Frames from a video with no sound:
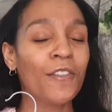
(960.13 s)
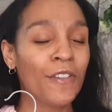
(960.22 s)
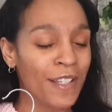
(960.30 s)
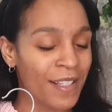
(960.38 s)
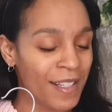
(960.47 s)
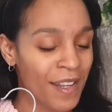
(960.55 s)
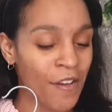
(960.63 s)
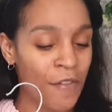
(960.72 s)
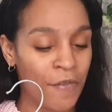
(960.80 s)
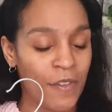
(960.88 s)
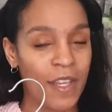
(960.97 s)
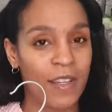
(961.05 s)
of her stuff
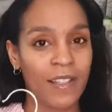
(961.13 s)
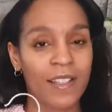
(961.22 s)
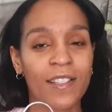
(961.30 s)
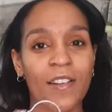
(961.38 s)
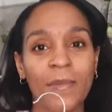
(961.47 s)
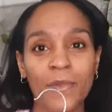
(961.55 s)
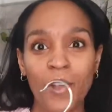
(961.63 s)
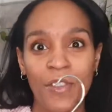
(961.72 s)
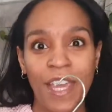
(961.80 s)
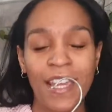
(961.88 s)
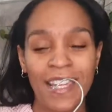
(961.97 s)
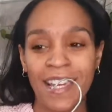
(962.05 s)
because I'm not
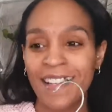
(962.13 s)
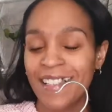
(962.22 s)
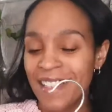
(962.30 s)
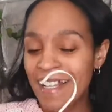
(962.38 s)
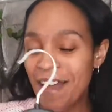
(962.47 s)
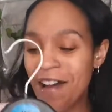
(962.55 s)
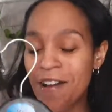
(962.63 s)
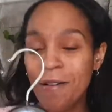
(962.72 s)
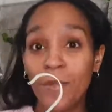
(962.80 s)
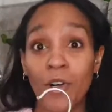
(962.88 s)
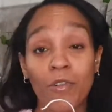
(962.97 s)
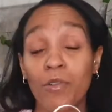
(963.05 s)
there yet,
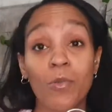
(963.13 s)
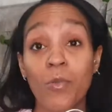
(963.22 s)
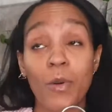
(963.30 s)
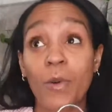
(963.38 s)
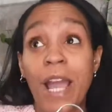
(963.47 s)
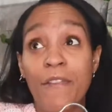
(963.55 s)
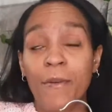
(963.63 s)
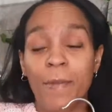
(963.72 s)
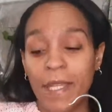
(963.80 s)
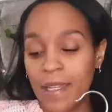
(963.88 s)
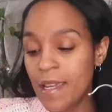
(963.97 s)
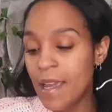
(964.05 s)
or will ever
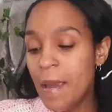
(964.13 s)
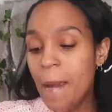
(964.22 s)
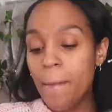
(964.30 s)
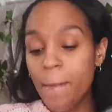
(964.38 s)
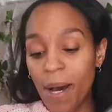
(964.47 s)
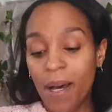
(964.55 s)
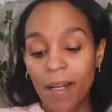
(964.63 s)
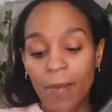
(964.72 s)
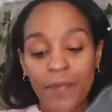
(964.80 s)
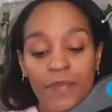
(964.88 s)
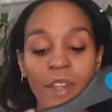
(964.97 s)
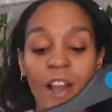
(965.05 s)
be, but
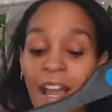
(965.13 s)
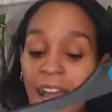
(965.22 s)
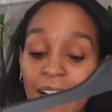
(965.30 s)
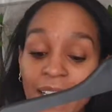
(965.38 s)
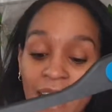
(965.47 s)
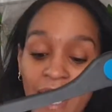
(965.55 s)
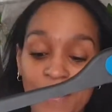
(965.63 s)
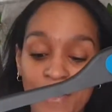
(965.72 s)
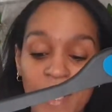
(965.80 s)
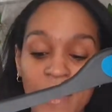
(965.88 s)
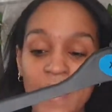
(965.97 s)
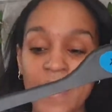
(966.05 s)
I had to have
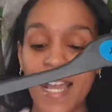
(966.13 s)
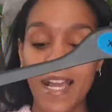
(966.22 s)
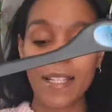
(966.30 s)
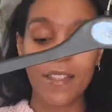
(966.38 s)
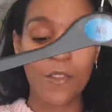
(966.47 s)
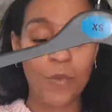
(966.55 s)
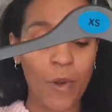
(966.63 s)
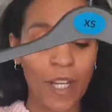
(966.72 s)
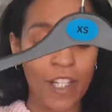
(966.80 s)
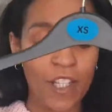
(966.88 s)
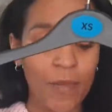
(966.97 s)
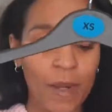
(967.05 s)
this, and the
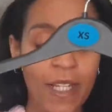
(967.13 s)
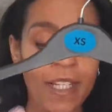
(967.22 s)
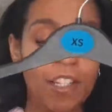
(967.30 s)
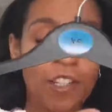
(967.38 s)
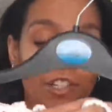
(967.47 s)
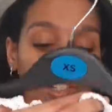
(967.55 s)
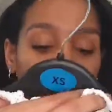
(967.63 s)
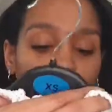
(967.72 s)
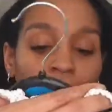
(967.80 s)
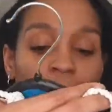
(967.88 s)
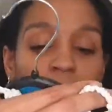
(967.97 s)
way she made it is just so